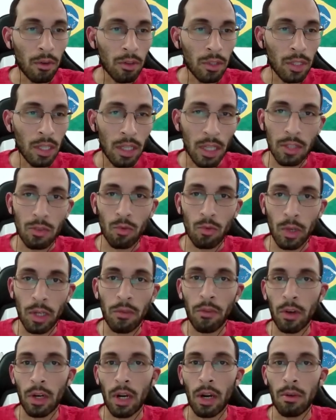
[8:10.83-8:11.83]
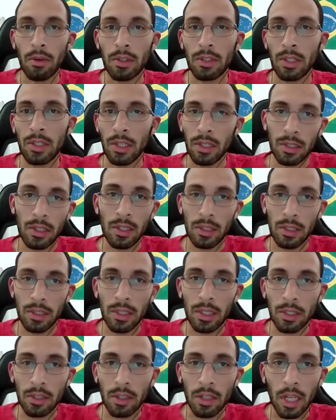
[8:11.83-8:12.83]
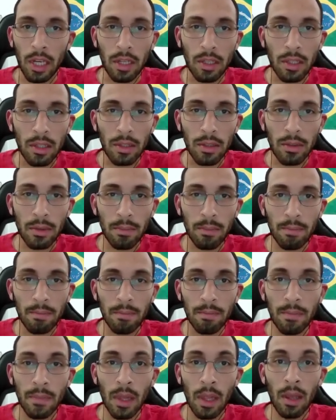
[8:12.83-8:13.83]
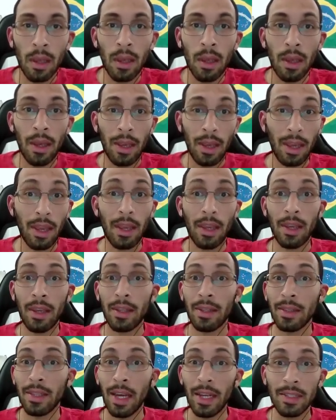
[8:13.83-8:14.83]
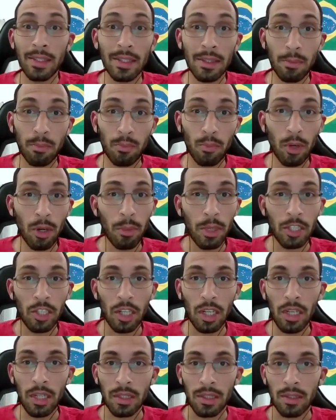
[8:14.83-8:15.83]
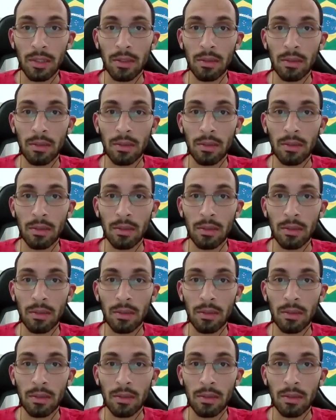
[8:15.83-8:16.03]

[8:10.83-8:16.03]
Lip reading: the last 24 hours since it's disconnected. And that's pretty much it.